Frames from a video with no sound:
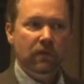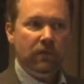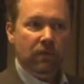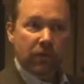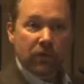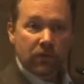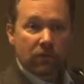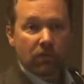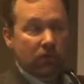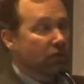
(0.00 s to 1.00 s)
So the person
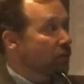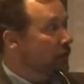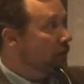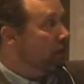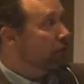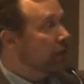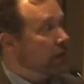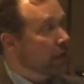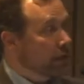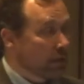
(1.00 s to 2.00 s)
doing the tuning, hopefully
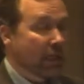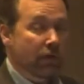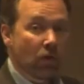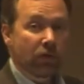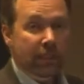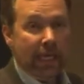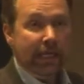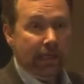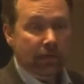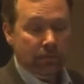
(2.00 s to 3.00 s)
they know the
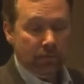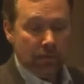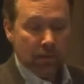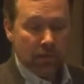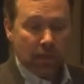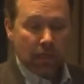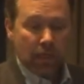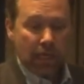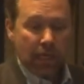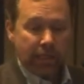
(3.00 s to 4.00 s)
data.
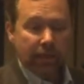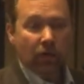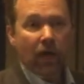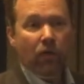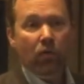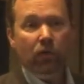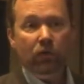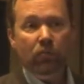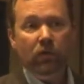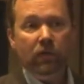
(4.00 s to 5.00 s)
And they know how
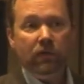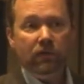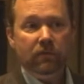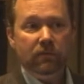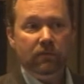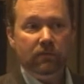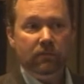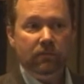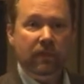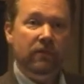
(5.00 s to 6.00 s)
Oracle works.
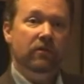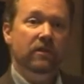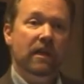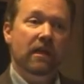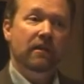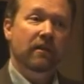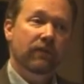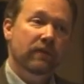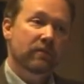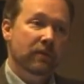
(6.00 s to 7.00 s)
They understand the
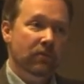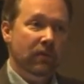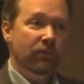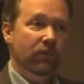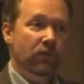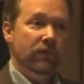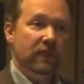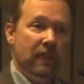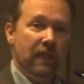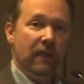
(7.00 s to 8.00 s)
difference between full
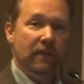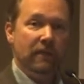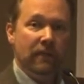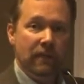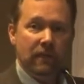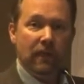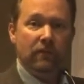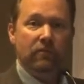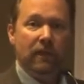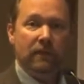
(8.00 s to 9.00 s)
scans and
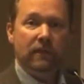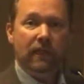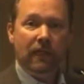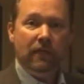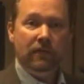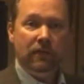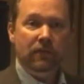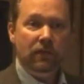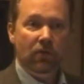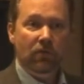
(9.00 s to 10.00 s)
index range scans and
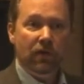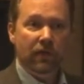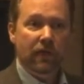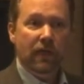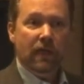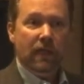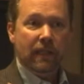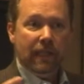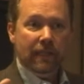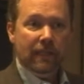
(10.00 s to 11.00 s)
so on.
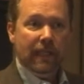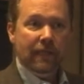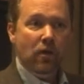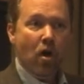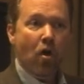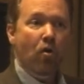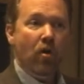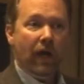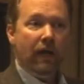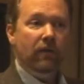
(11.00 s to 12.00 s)
They know
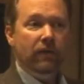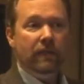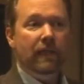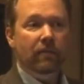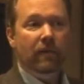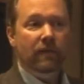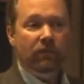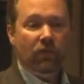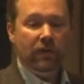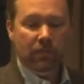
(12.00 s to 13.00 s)
how the database
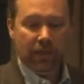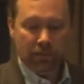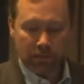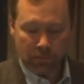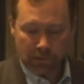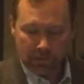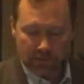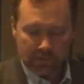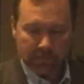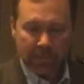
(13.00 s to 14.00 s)
fundamentally
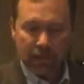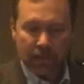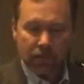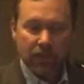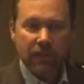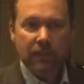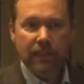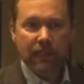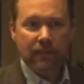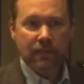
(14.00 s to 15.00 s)
works. So they can
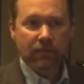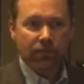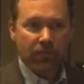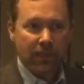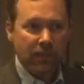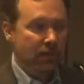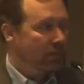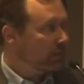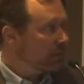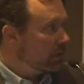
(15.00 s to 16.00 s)
take this
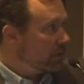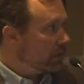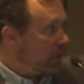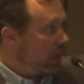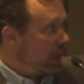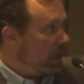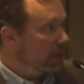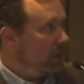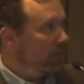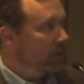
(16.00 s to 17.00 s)
information
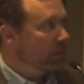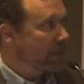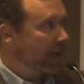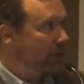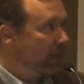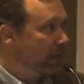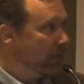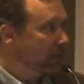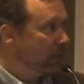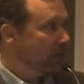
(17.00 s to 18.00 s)
and, given this background,
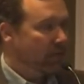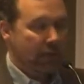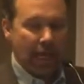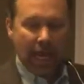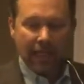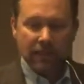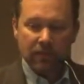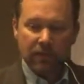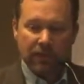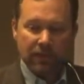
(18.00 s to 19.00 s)
add
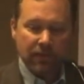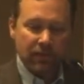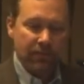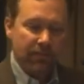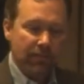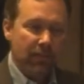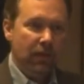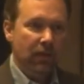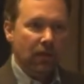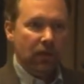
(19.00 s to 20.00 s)
some things.
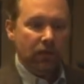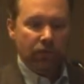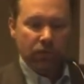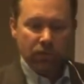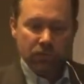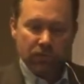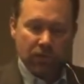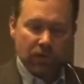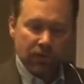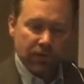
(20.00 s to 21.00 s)
The first one
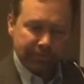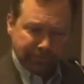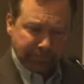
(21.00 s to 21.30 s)
was